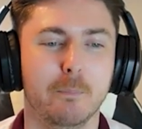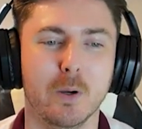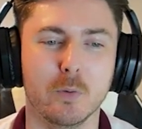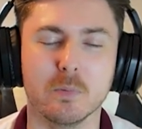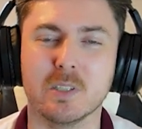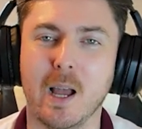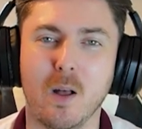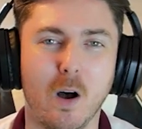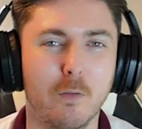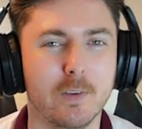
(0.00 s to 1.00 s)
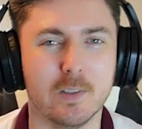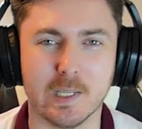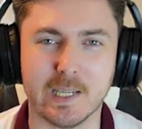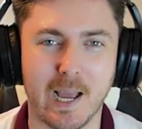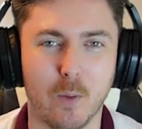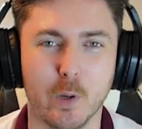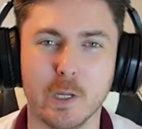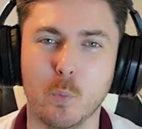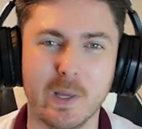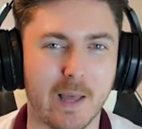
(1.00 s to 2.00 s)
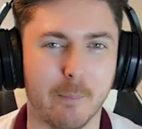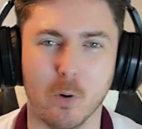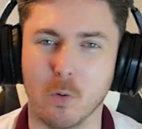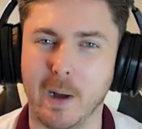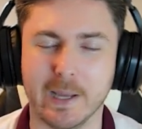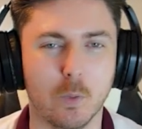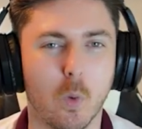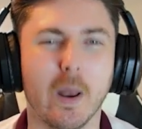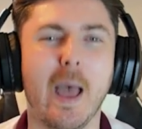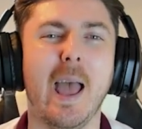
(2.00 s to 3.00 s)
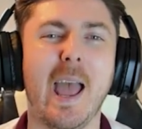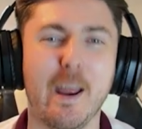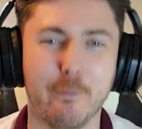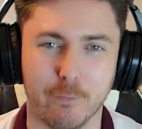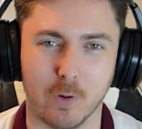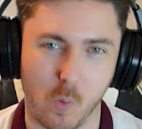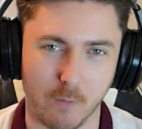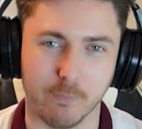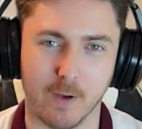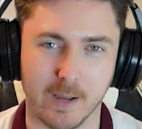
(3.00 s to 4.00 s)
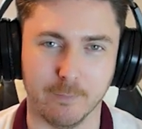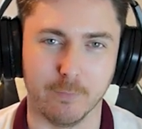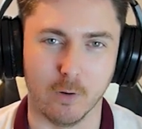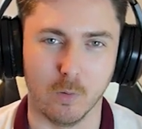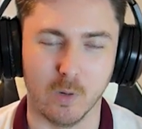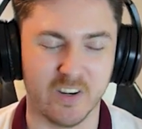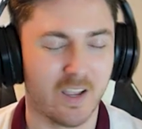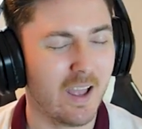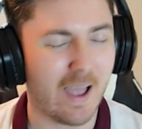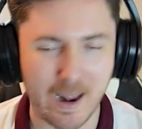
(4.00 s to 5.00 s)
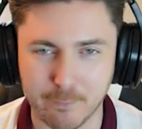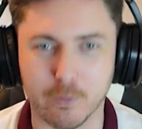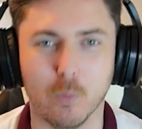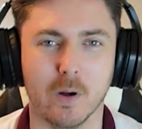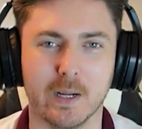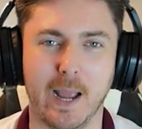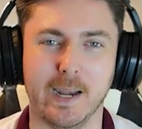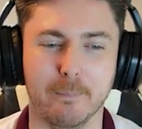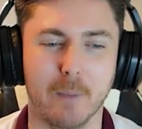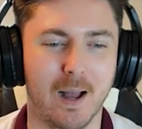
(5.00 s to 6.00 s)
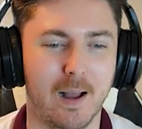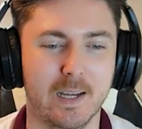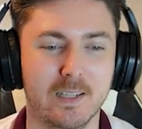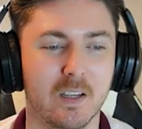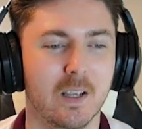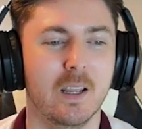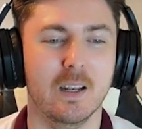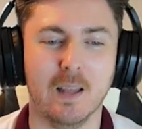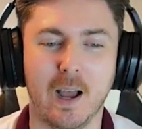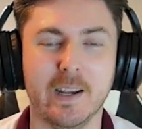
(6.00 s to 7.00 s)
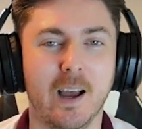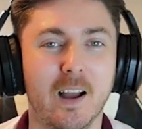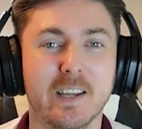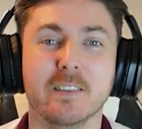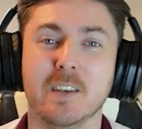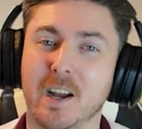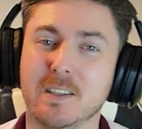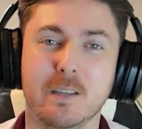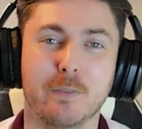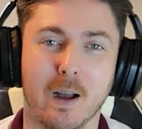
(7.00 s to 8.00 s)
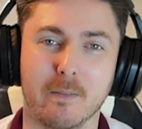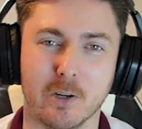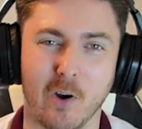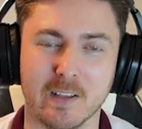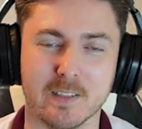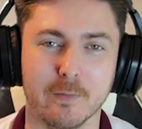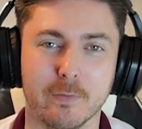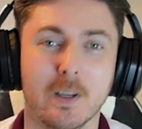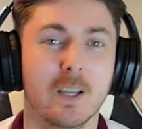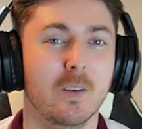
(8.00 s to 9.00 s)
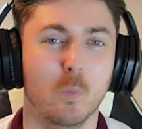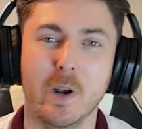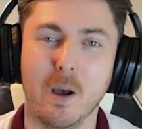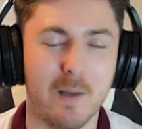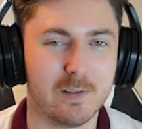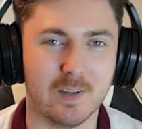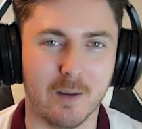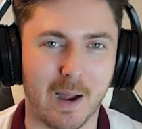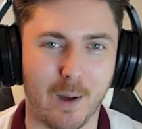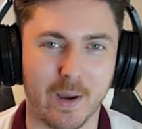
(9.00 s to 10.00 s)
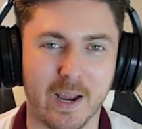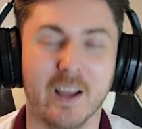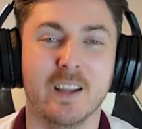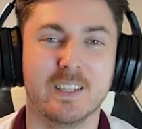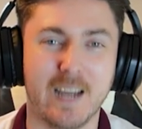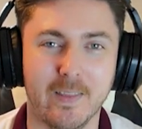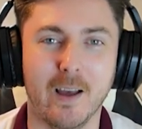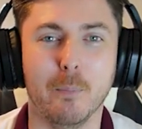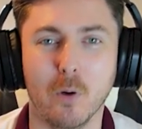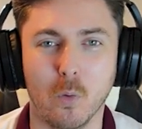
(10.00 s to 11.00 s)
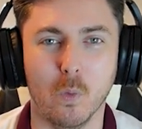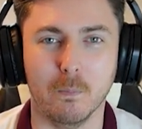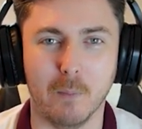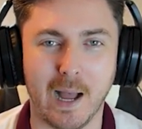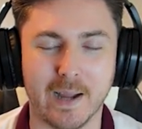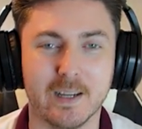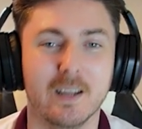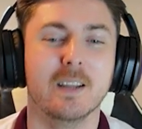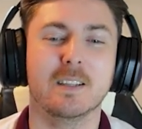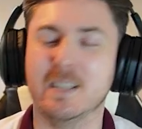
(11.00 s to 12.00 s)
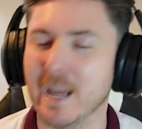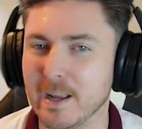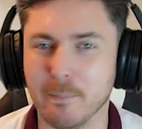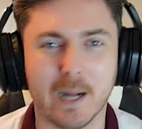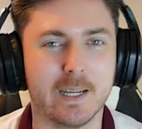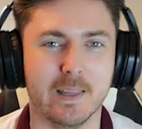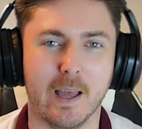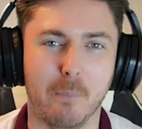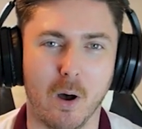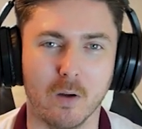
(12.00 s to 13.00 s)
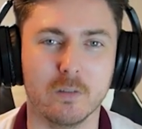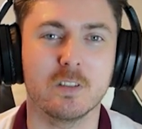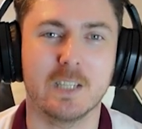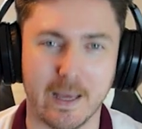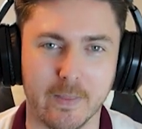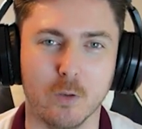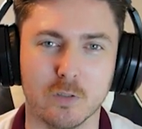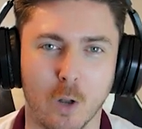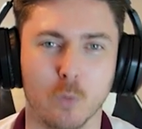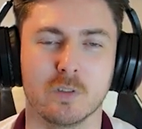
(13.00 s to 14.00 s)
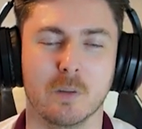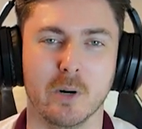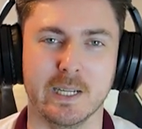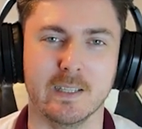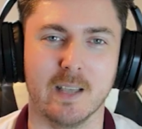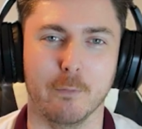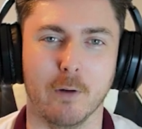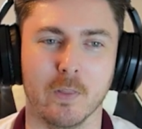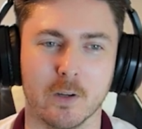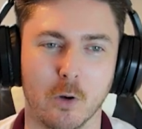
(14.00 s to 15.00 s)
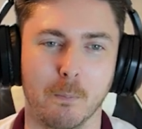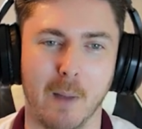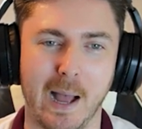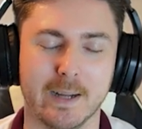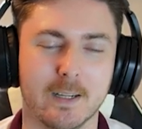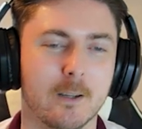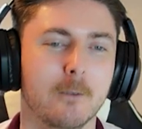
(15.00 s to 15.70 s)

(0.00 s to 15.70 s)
Build-up style, obviously counter, you win that ball back, you want everyone flying forward, everyone getting in behind. Line height, 95 aggressive. We're not messing about here. Get that ball won back, get it back in their box, get those goals to bring yourself on the comeback.